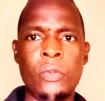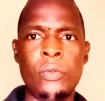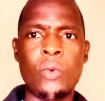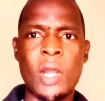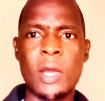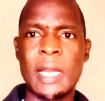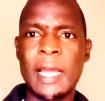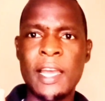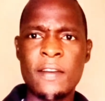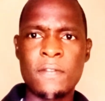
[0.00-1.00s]
you can
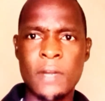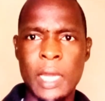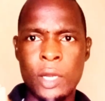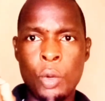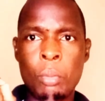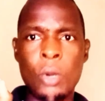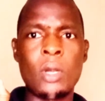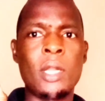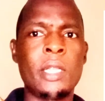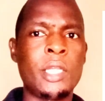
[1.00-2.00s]
have a normal